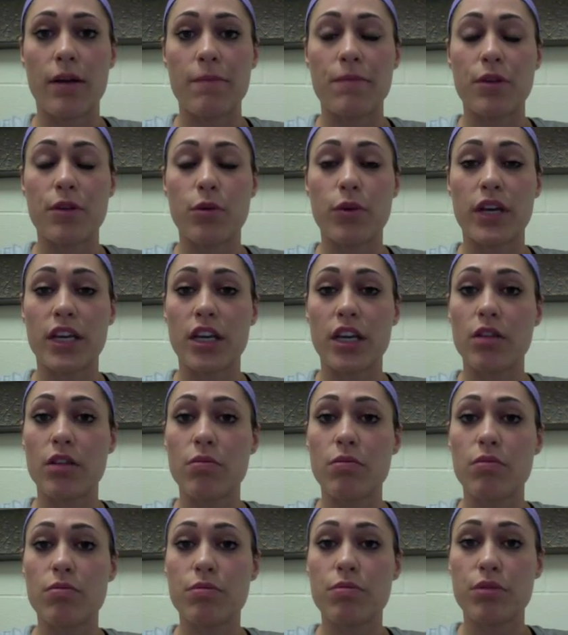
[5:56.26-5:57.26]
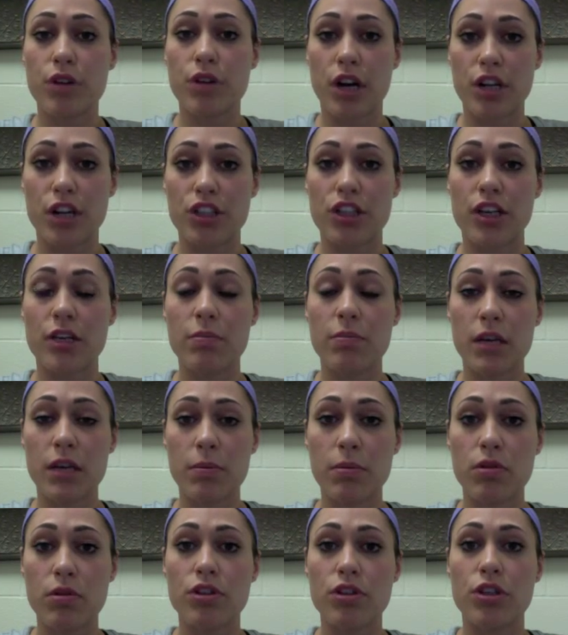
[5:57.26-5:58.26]
the wiki project
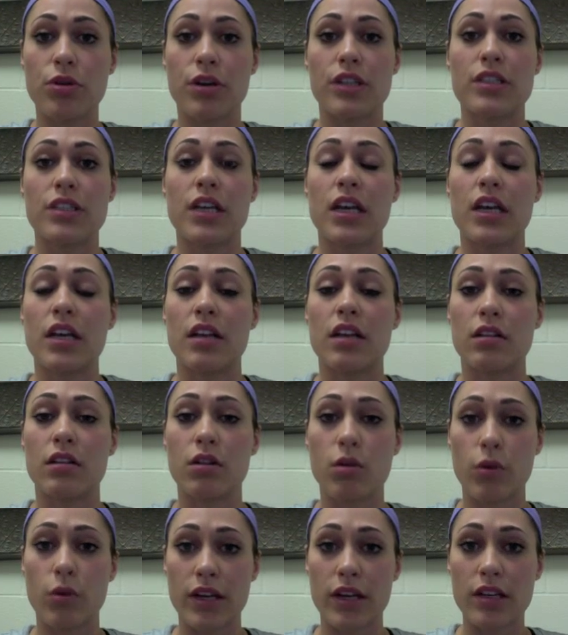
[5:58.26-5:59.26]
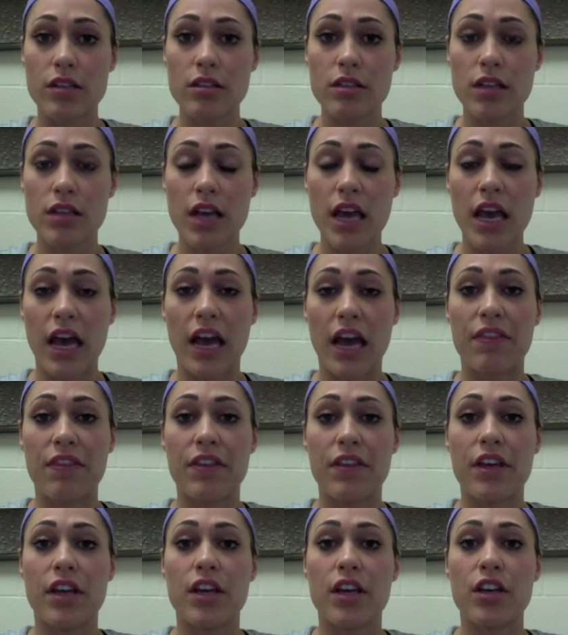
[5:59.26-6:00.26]
people, you are taking the quiz, and
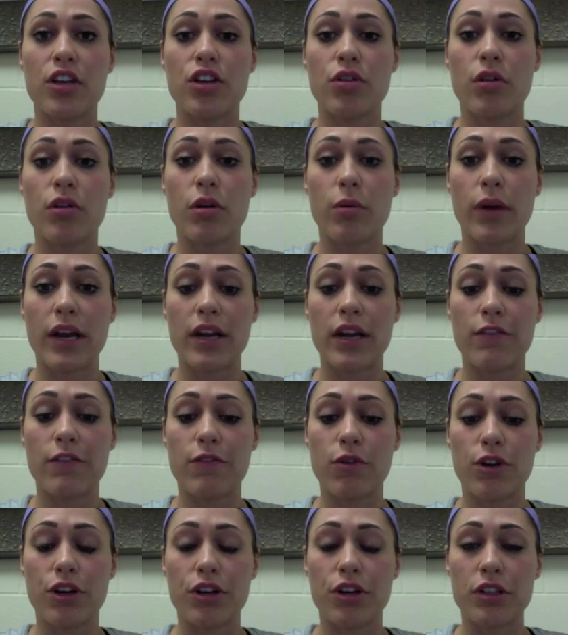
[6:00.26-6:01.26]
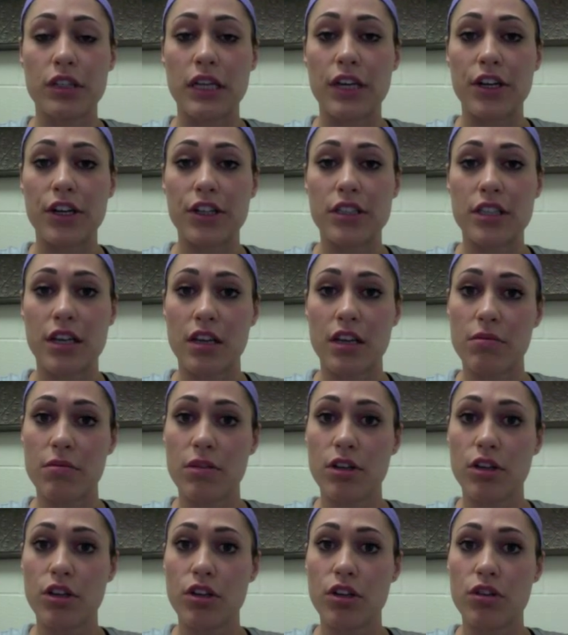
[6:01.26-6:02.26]
then you are waiting for your leader to
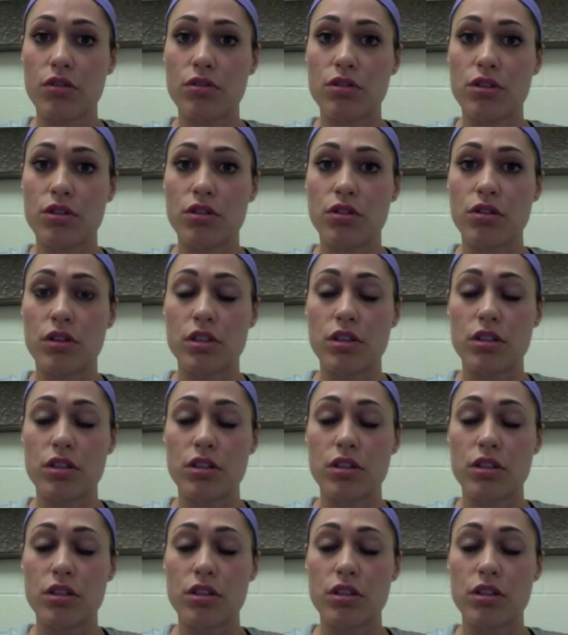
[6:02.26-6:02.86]
email you so you can